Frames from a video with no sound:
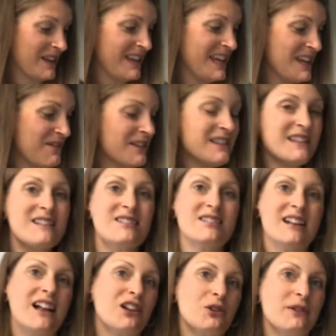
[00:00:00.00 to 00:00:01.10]
Even the
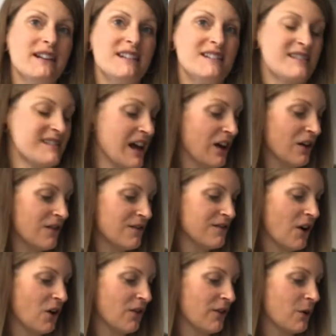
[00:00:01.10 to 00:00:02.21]
celery itself,
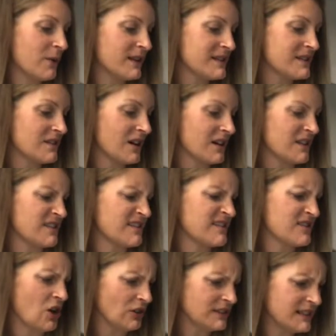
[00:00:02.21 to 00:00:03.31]
although it's not as
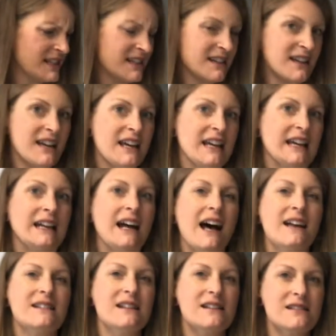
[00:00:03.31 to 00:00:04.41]
salty, it
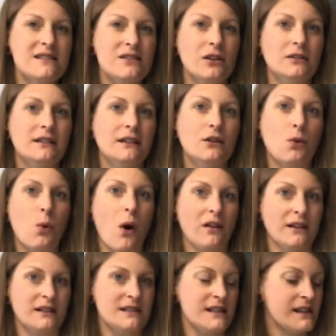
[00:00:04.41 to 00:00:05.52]
has a salty
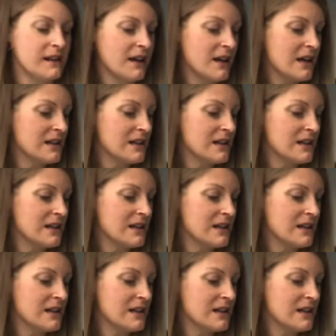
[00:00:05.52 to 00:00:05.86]
quality.